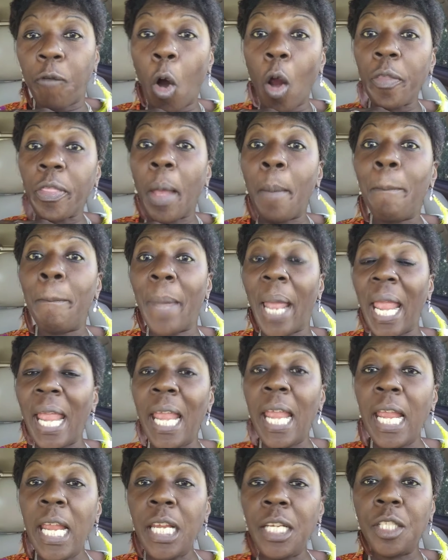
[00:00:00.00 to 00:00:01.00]
for the
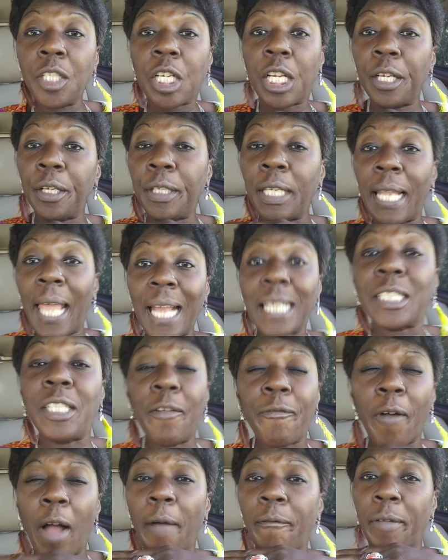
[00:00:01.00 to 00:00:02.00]
main
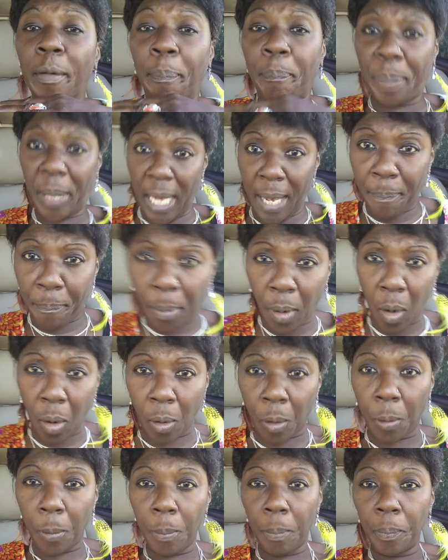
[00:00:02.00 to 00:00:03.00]
collective of a
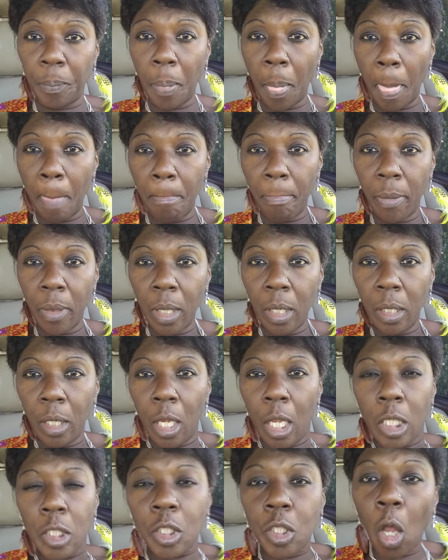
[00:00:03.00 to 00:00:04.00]
people.
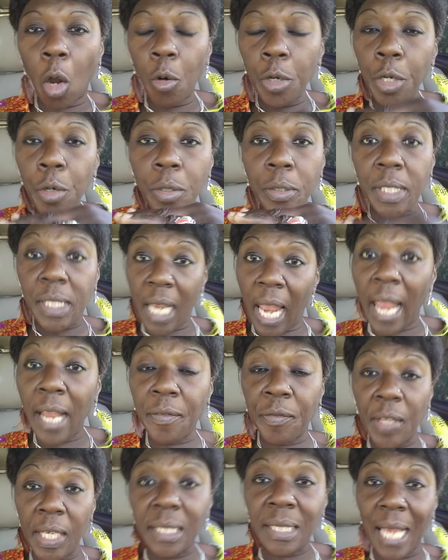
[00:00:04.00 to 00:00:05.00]
So you
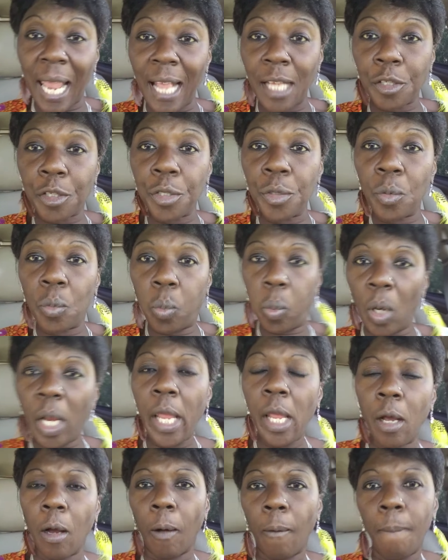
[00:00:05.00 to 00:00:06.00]
take this as you
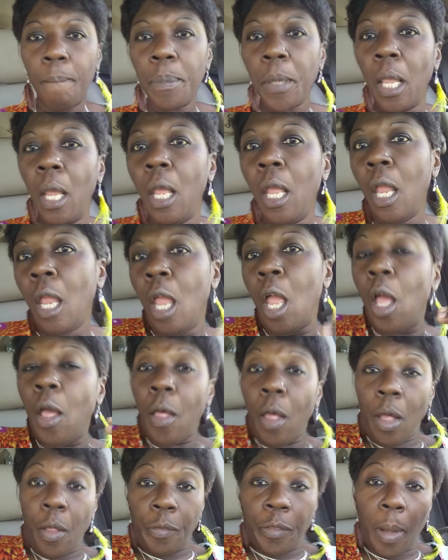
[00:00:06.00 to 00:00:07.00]
will
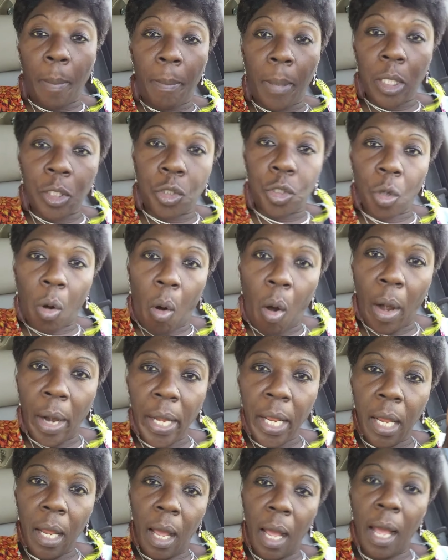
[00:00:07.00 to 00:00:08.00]
the
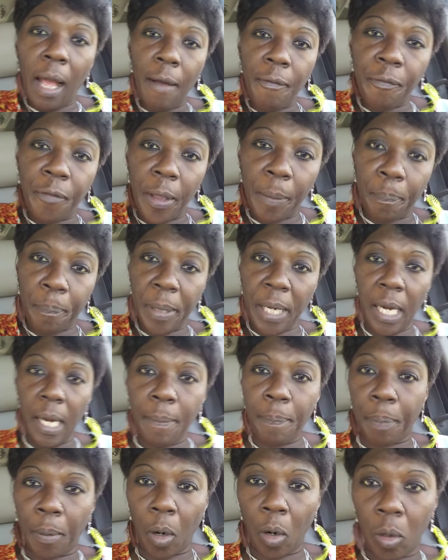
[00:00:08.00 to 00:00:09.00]
majority of the
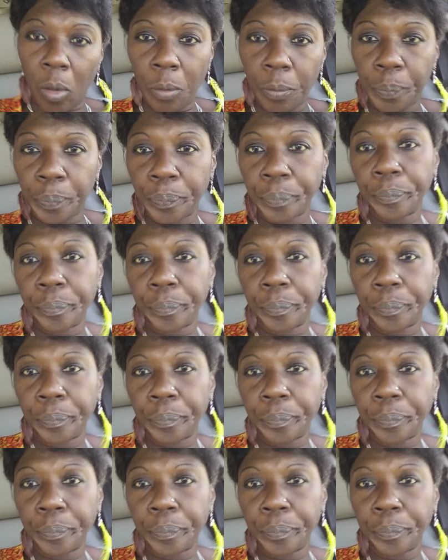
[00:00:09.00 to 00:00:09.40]
people